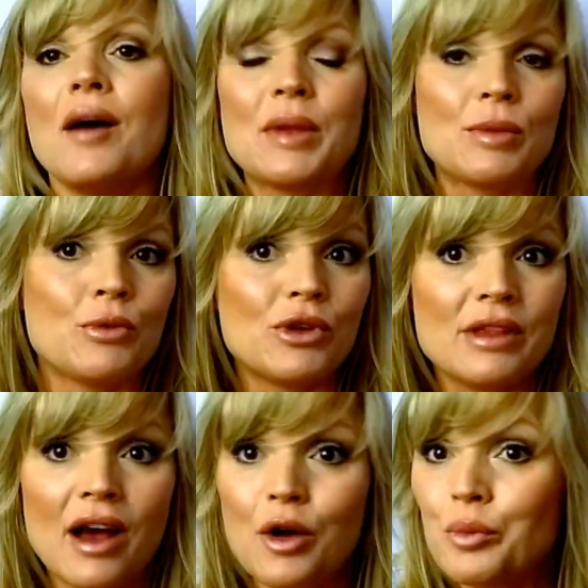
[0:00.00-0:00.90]
maybe
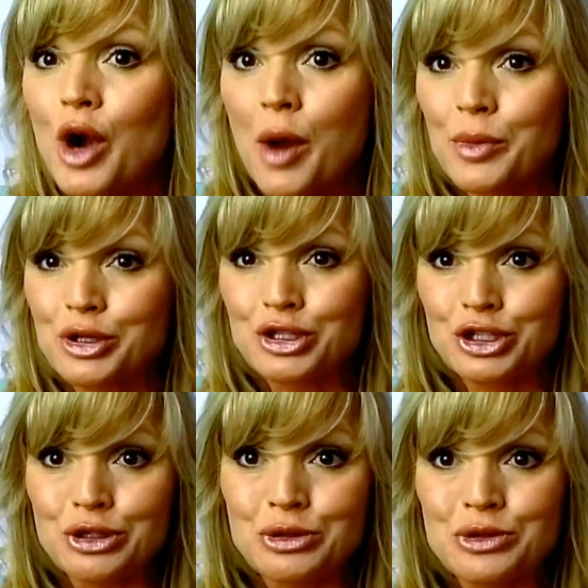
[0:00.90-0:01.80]
without proper
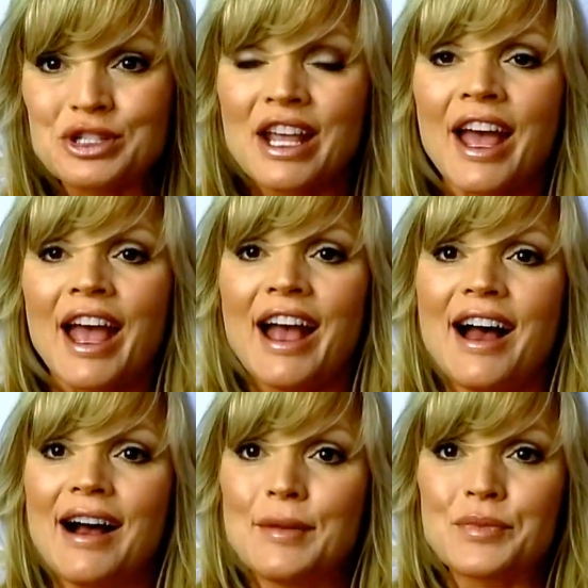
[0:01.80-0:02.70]
shoes,
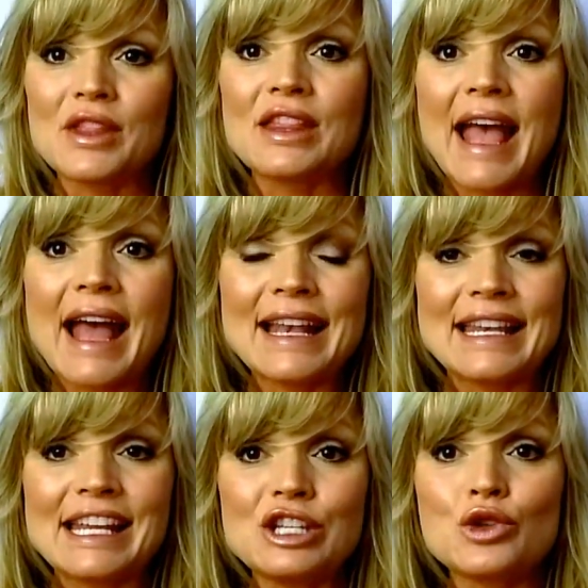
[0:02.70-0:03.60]
that
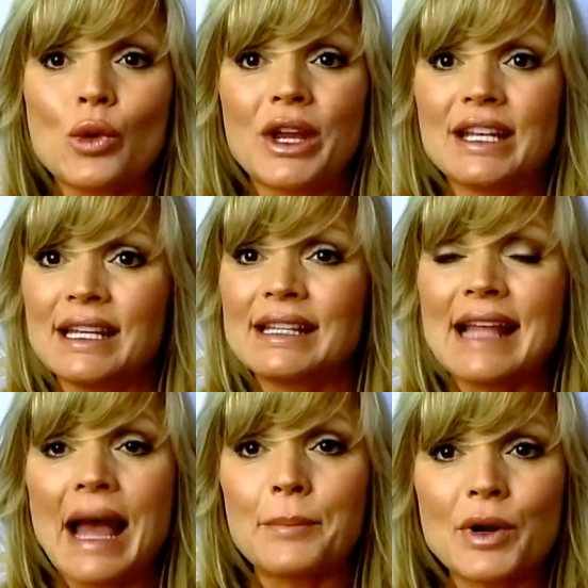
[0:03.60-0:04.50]
knee joint,
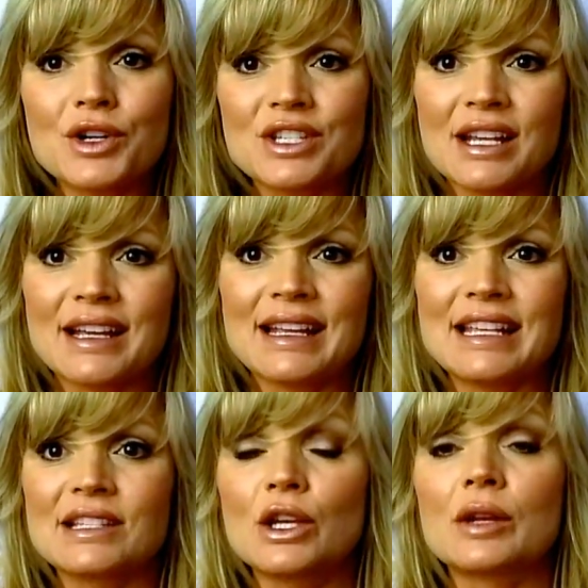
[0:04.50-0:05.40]
that bursa
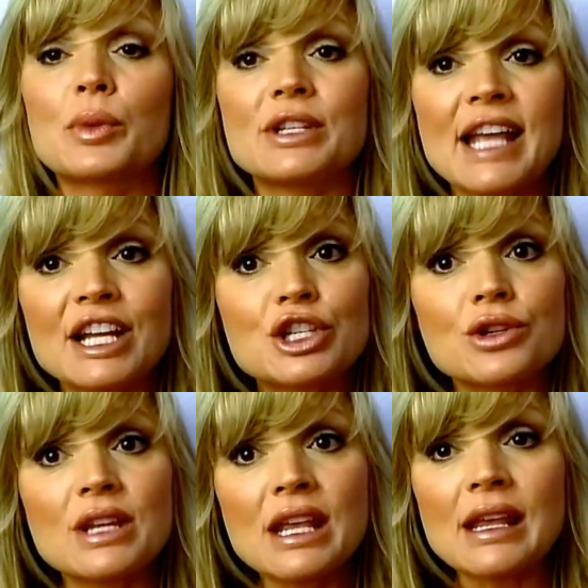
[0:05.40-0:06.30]
is going to protect
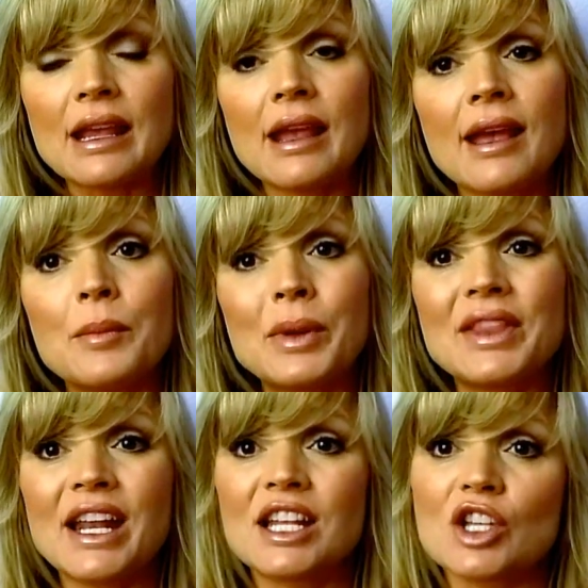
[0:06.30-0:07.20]
your knee,
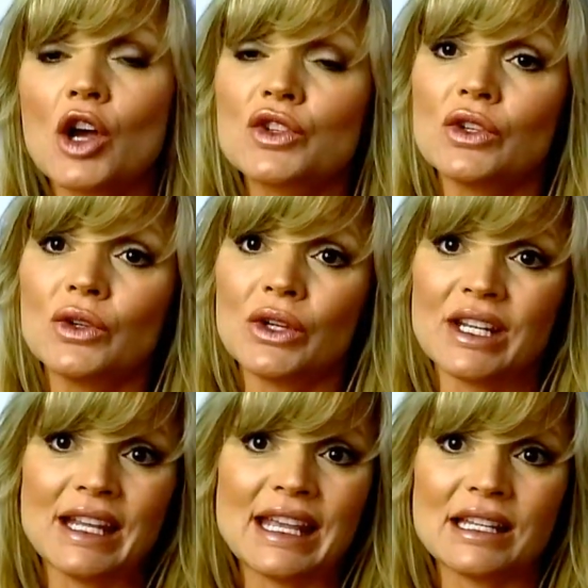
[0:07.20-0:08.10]
but then it's also going
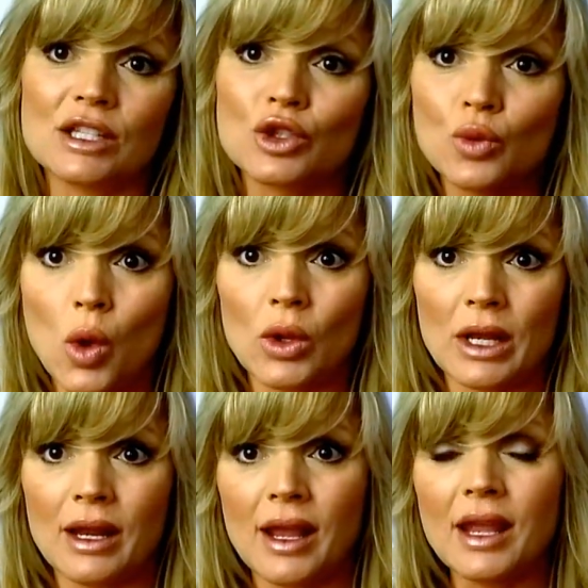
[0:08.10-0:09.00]
to get
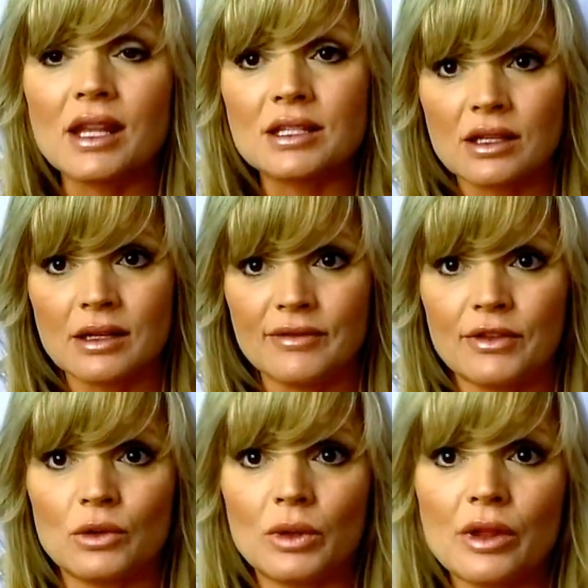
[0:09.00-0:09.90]
swollen, and it's going to
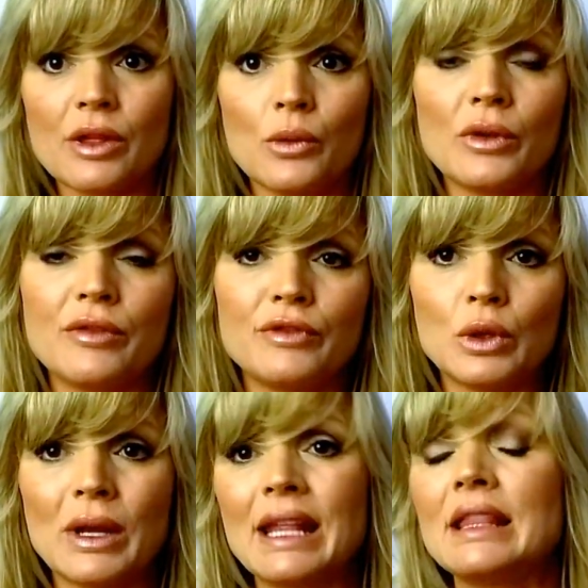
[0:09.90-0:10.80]
fill with
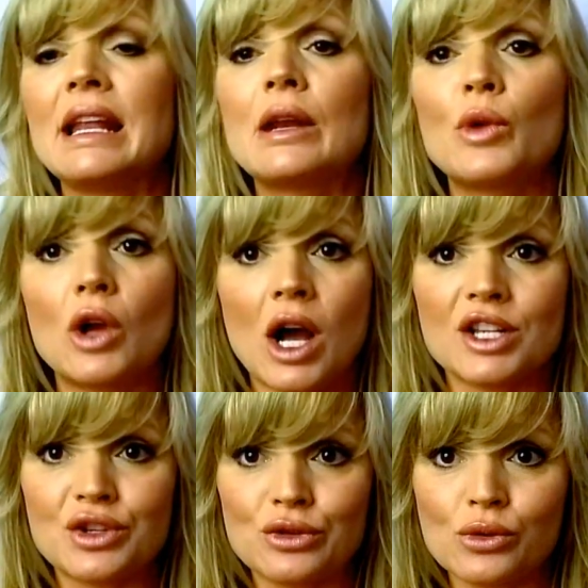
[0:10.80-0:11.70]
fluid, and then it will
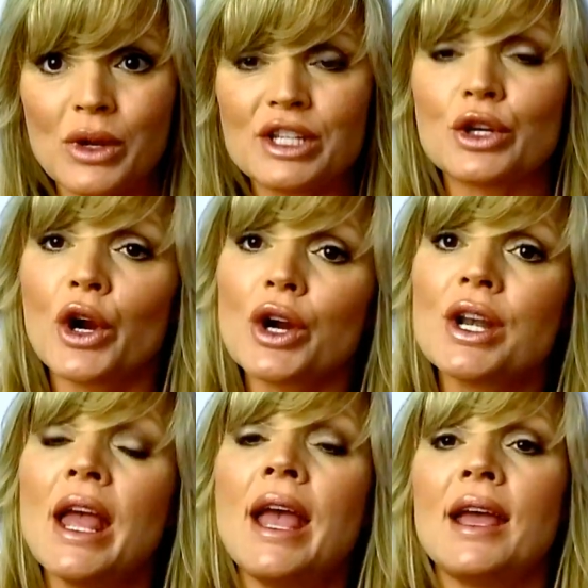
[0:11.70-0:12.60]
cause your joint to
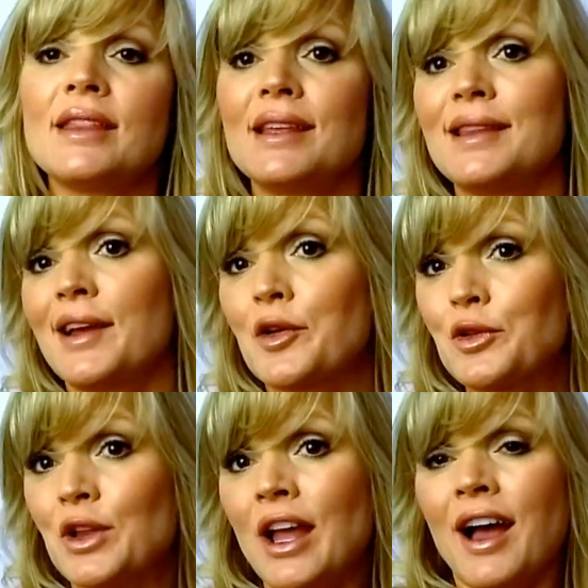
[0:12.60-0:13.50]
hurt, and then
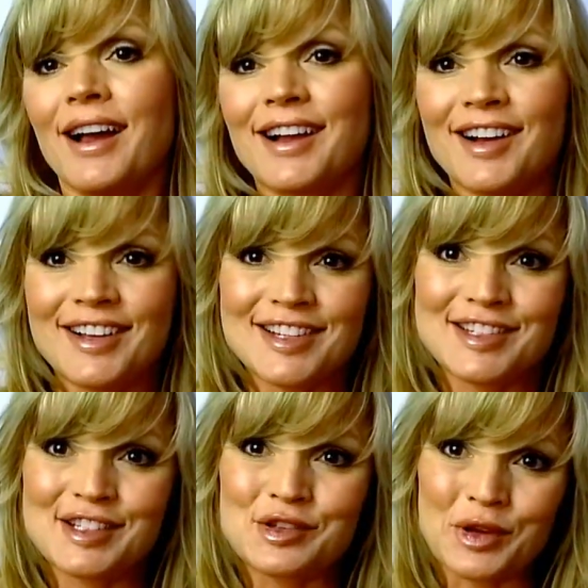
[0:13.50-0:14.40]
that'll
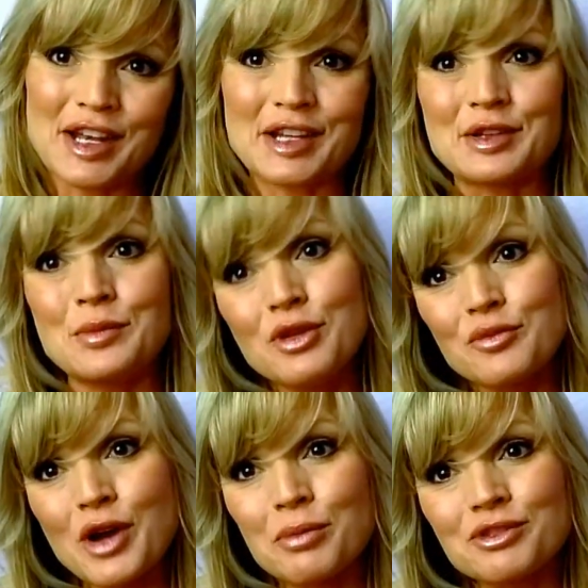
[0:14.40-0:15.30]
cause the joint not to
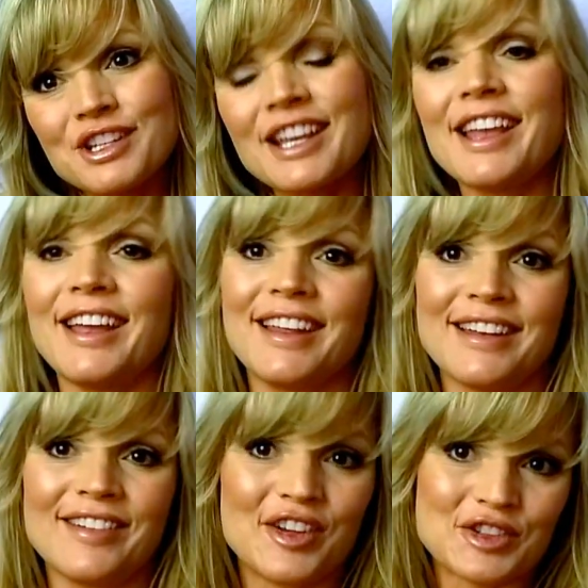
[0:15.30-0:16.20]
move properly,
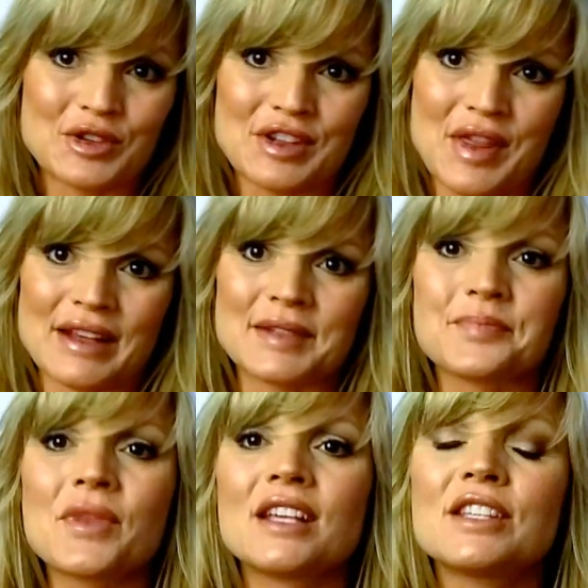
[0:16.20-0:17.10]
and all sorts of things.
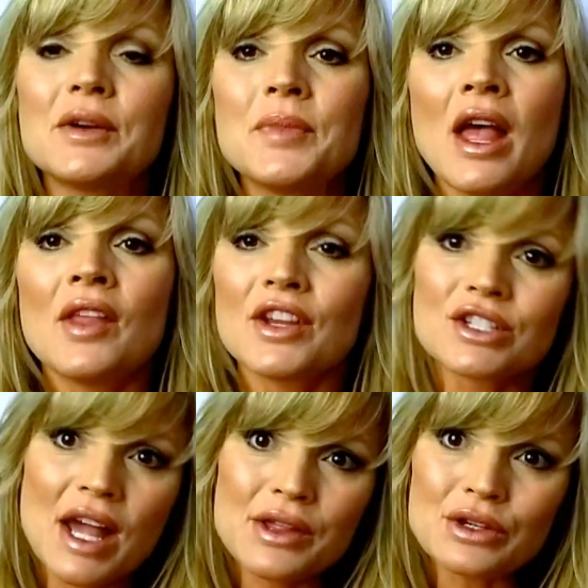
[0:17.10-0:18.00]
So
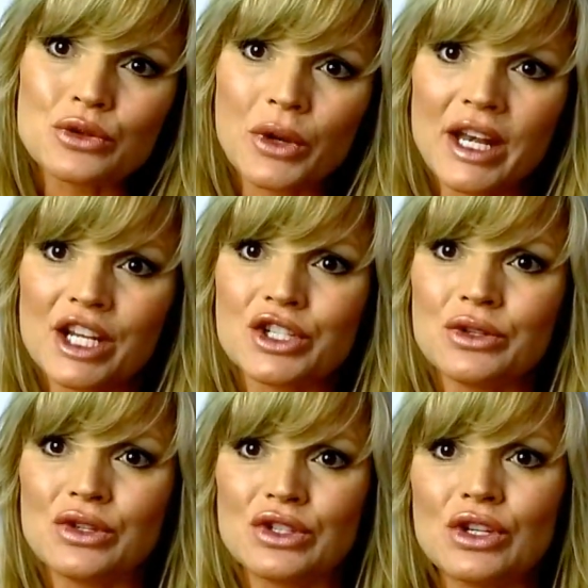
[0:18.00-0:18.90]
there's other joint
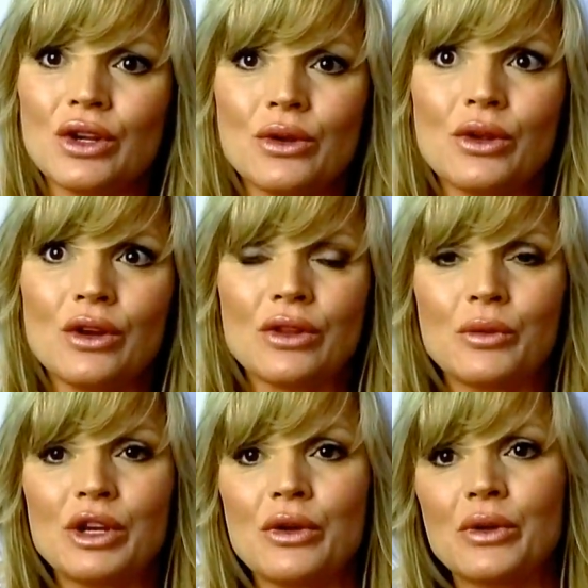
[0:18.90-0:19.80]
issues too,
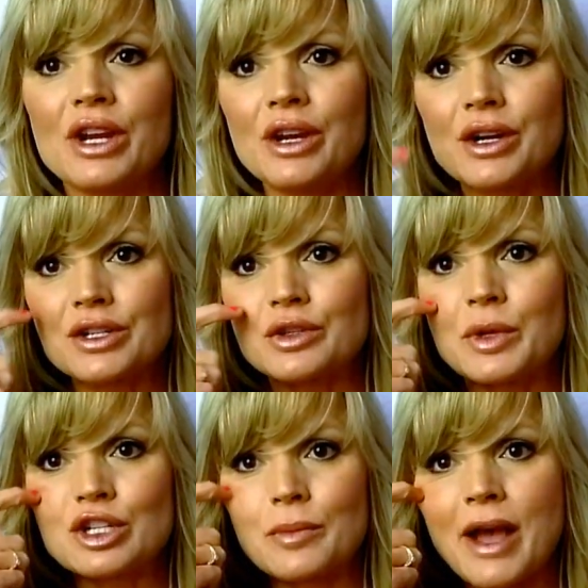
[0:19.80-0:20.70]
that we don't hear so
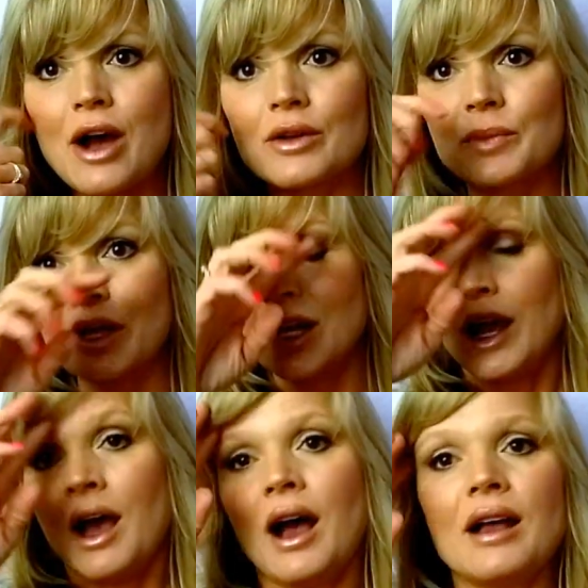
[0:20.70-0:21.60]
much about, but
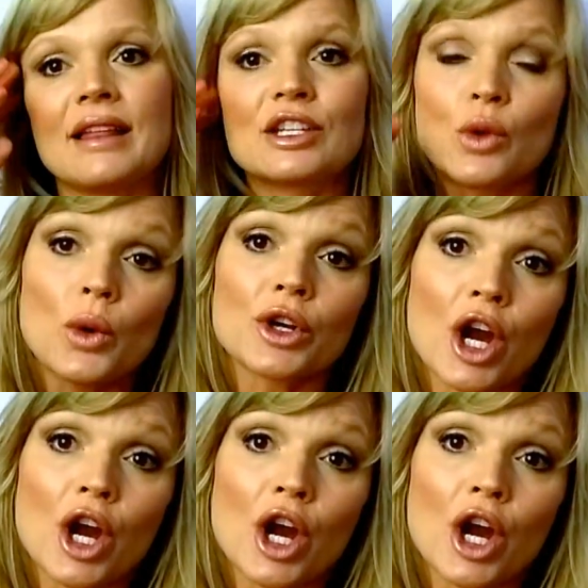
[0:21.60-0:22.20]
like torn